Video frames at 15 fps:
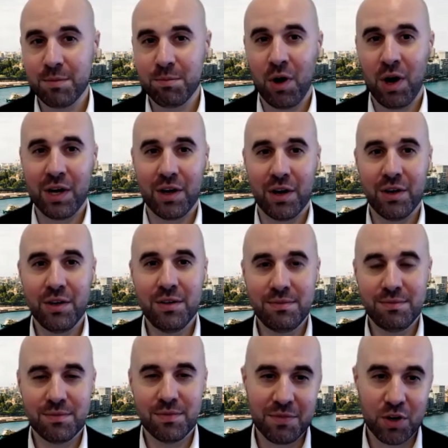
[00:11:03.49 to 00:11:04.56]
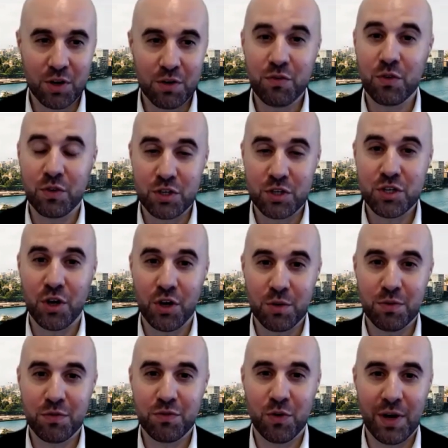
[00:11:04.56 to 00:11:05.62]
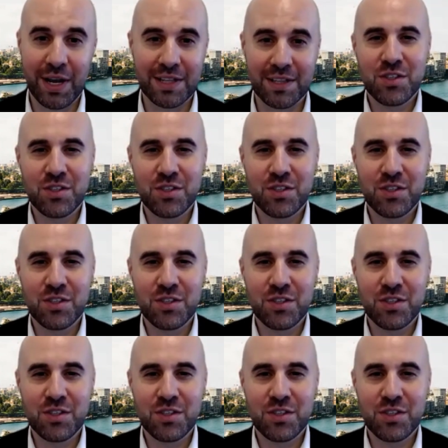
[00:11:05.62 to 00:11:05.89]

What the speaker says: bio, for the show beforehand.